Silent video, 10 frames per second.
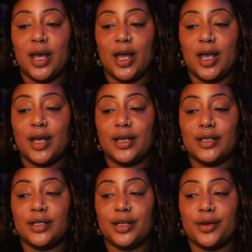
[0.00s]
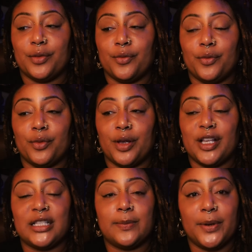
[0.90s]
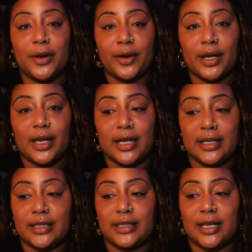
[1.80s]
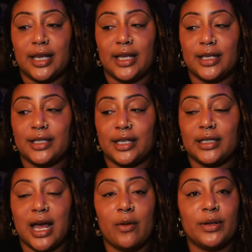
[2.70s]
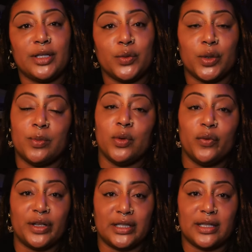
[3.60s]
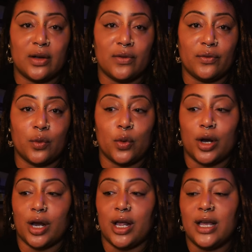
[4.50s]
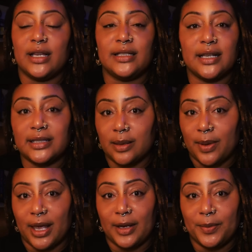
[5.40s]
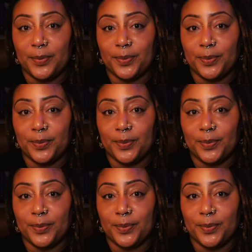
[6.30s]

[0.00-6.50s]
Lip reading: and experienced, and allow it to remove itself or dissipate.